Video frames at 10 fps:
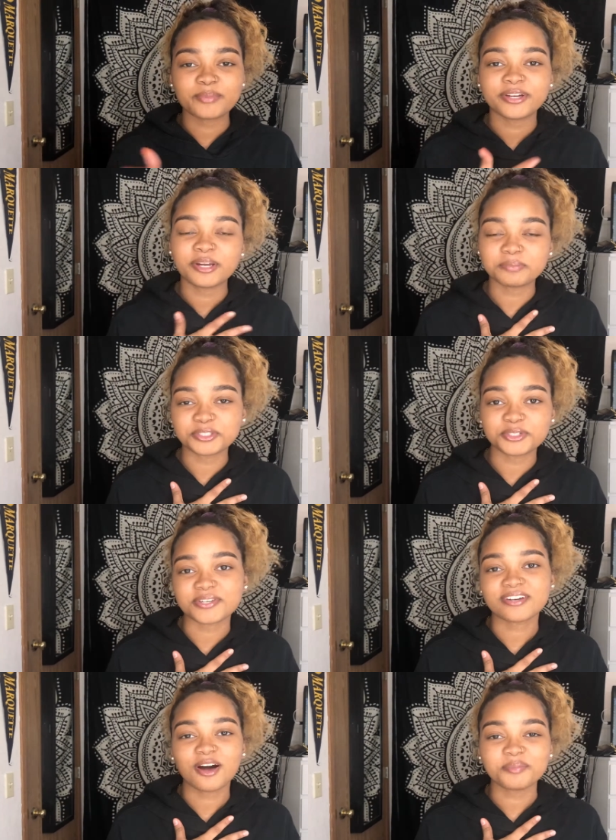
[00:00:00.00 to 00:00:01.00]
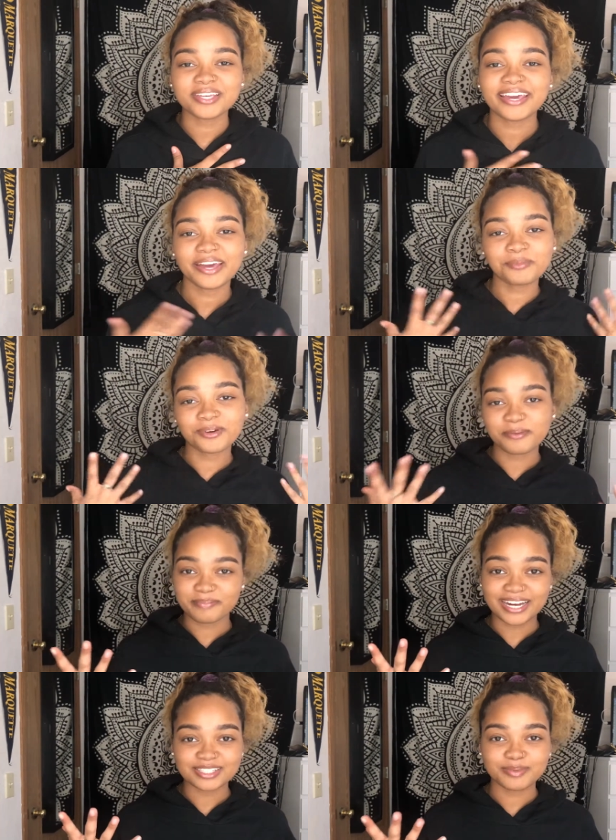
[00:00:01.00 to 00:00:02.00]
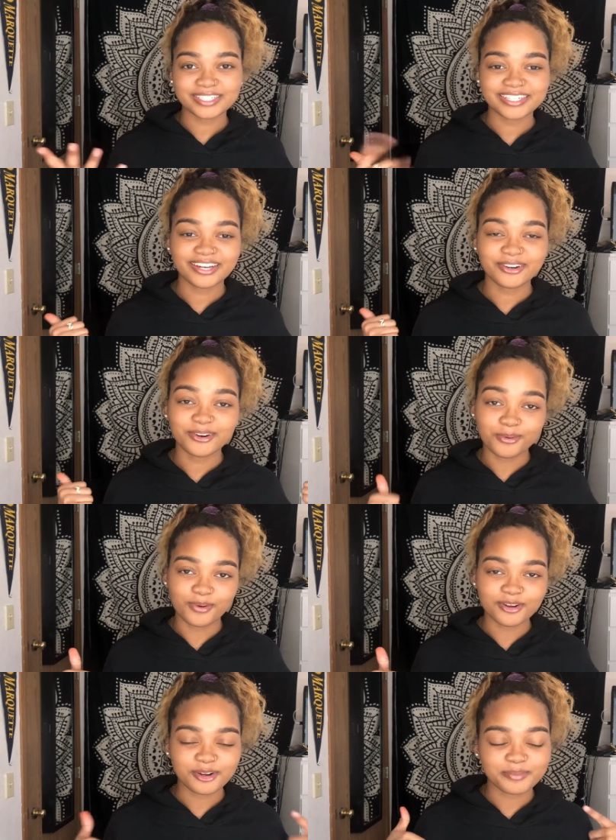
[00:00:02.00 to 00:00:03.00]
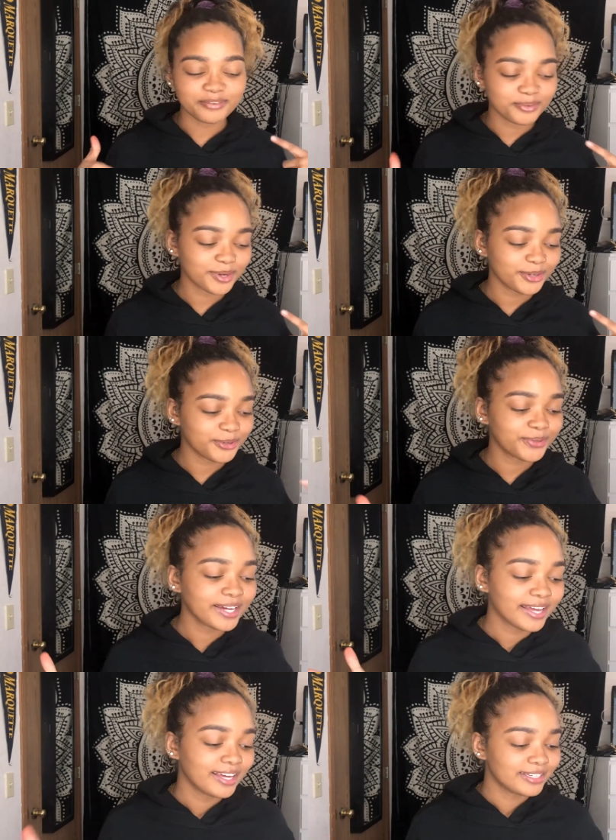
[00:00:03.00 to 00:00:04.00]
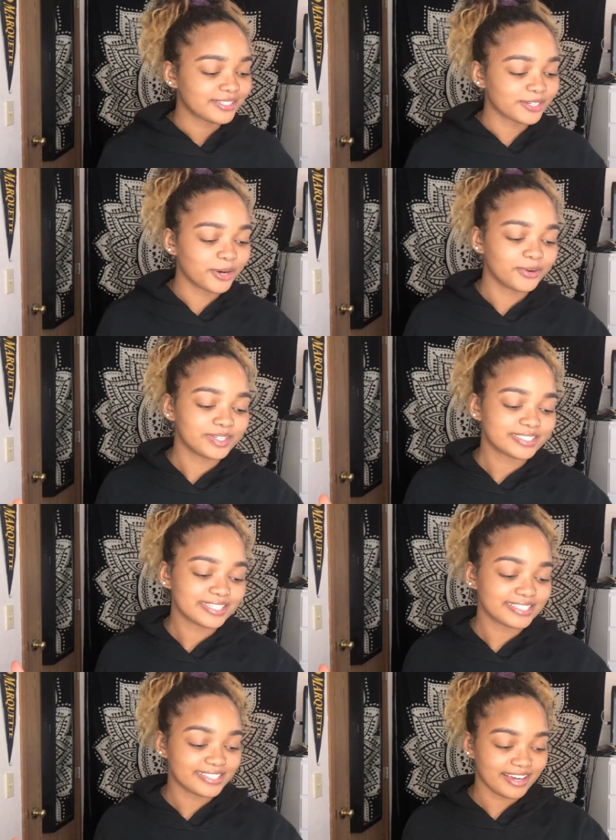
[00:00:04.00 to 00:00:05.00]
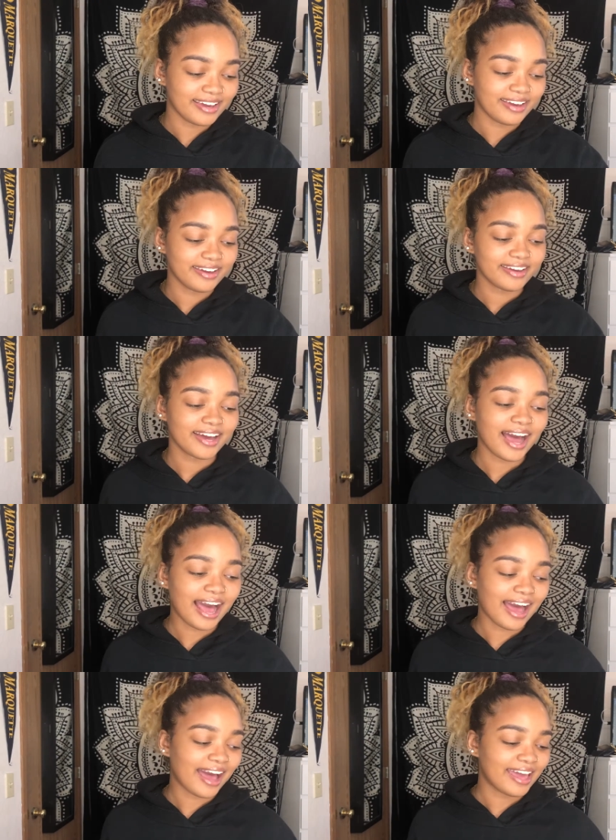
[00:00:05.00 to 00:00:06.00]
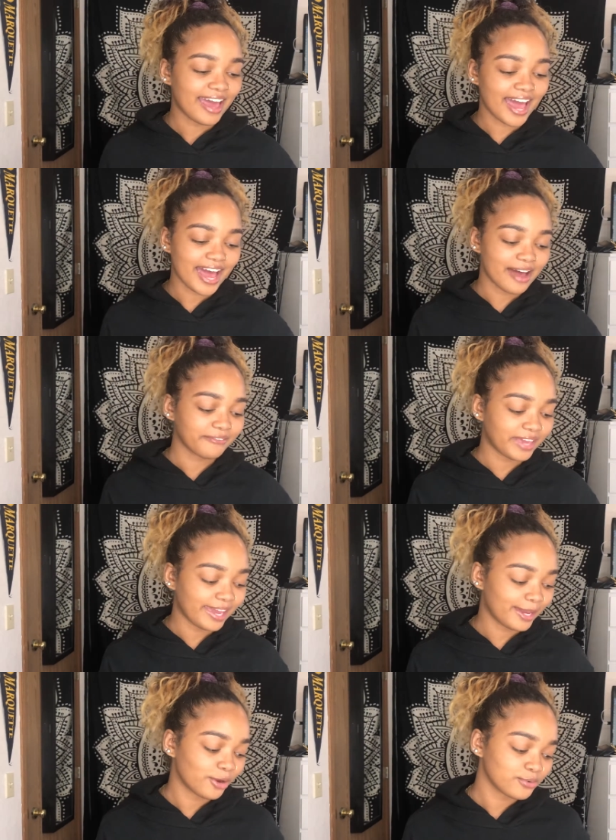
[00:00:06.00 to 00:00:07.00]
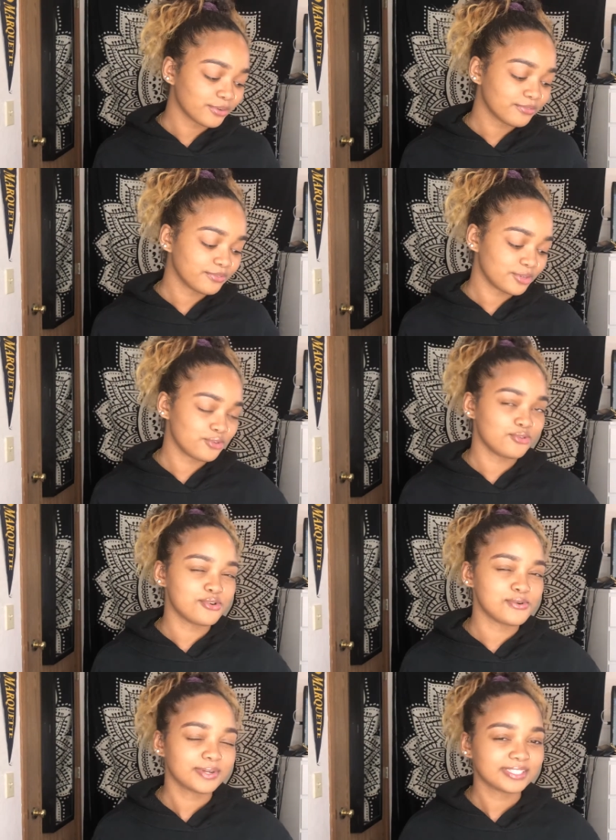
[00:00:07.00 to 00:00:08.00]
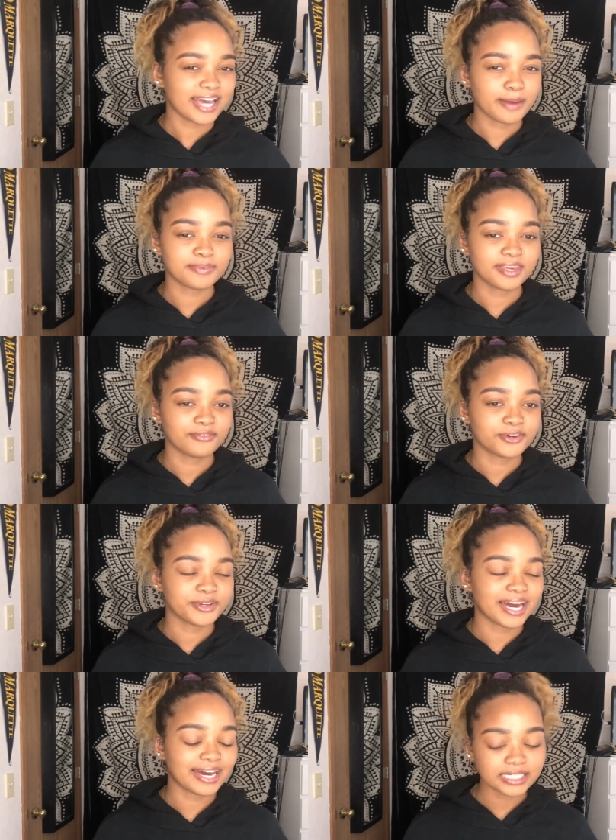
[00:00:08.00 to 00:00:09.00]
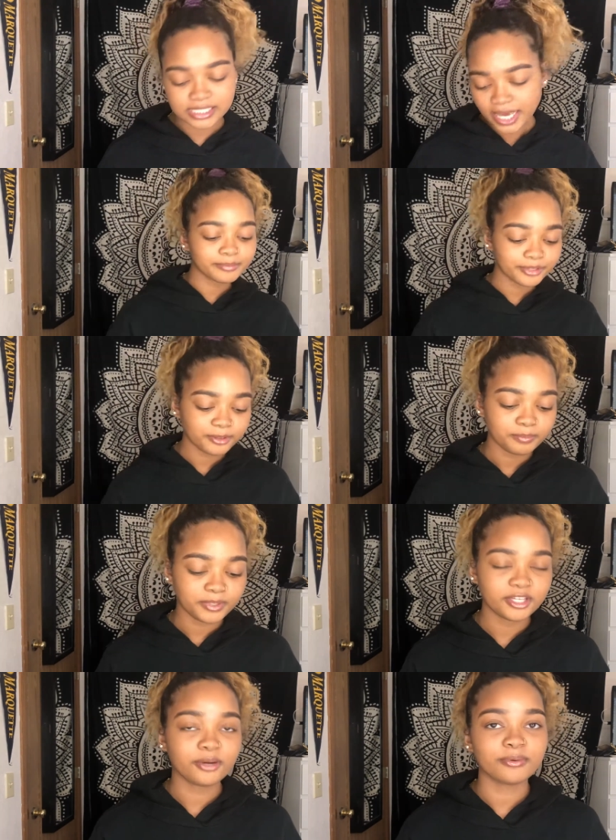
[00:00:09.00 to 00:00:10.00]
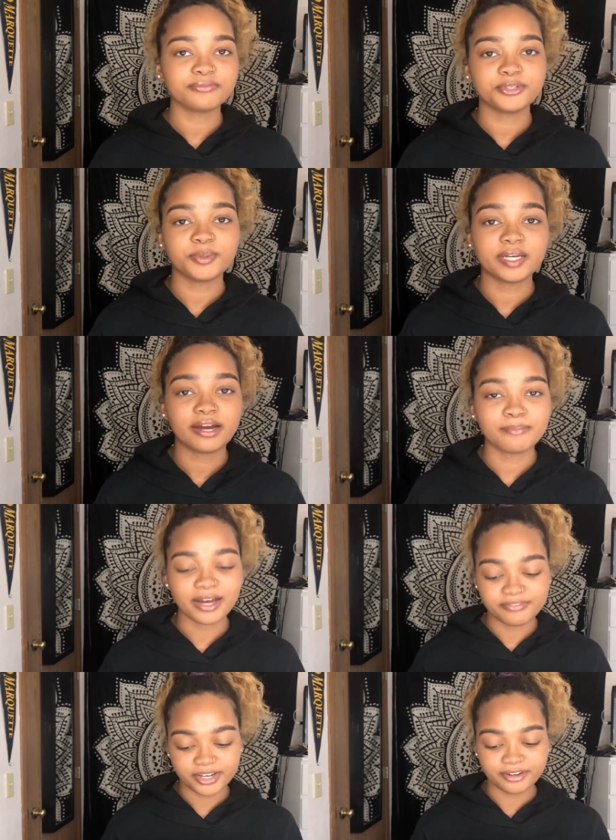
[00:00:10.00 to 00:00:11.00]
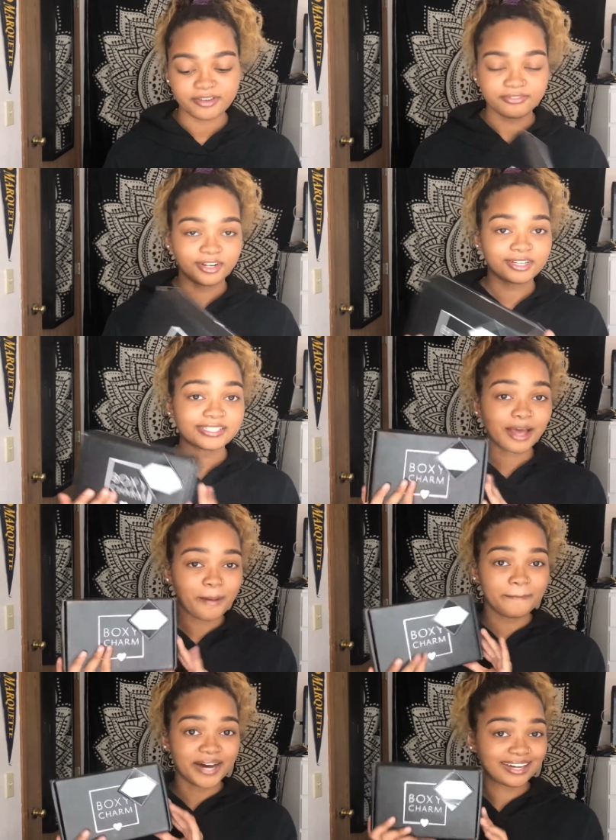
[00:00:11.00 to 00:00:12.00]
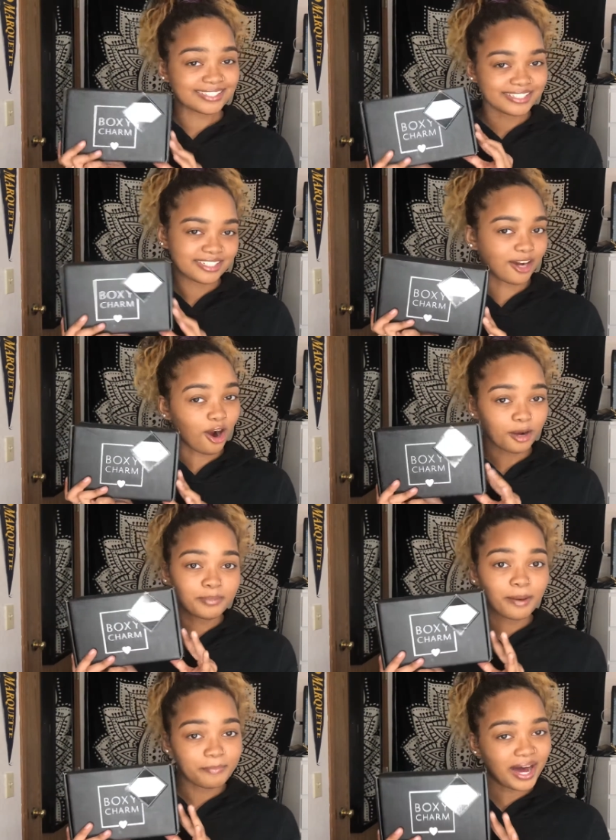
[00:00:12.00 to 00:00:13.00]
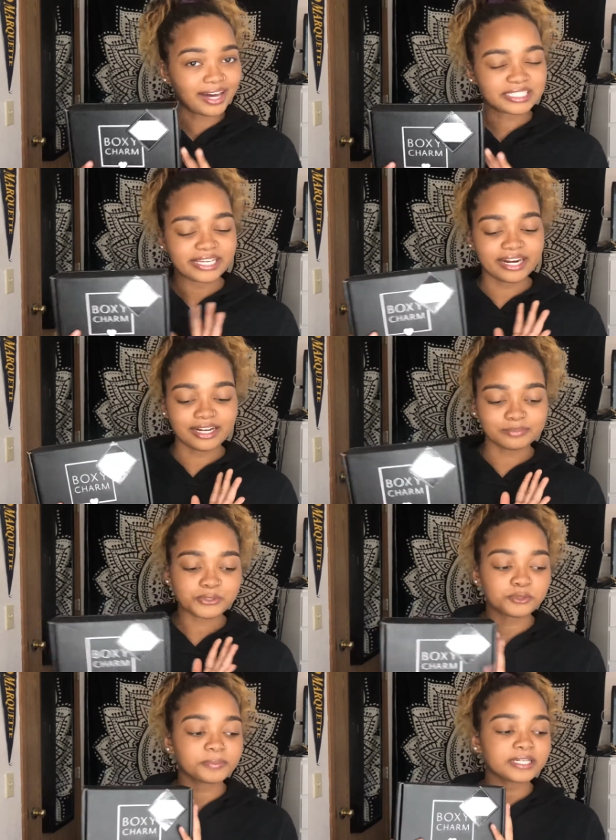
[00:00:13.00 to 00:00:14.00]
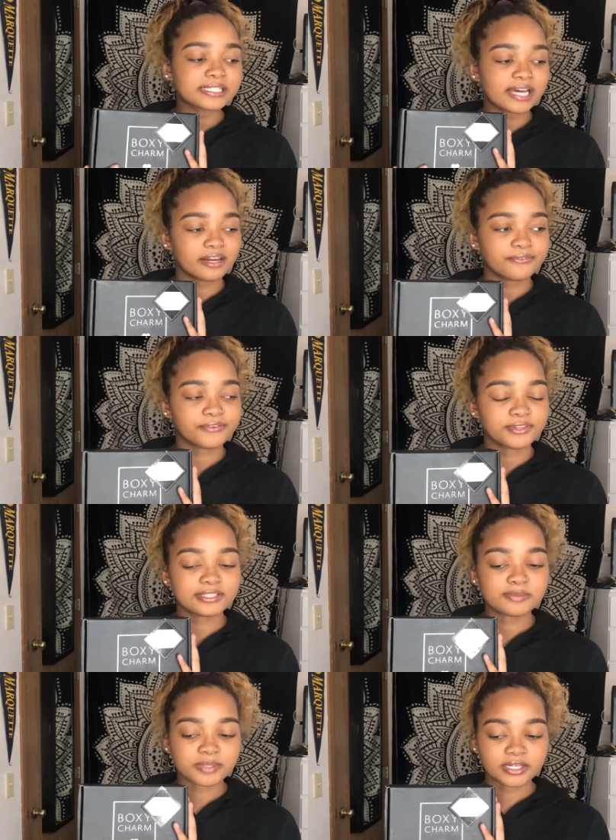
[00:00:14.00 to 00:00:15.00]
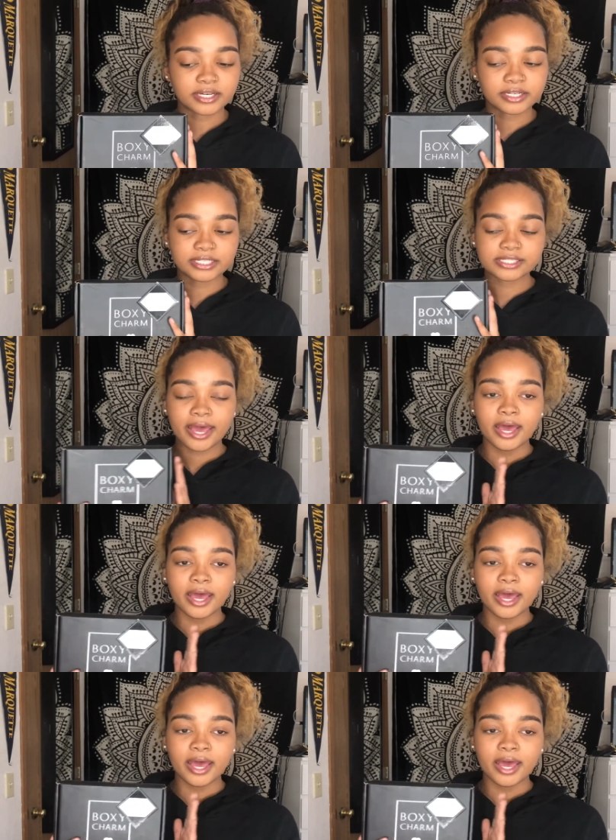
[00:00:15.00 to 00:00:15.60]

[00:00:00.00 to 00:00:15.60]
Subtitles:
friend, but you can call me Cam. Welcome back to my channel, or welcome if you are new. So today I have a review type thing for you guys. I'm gonna be reviewing my very first Boxycharm box, and I'm super excited for this because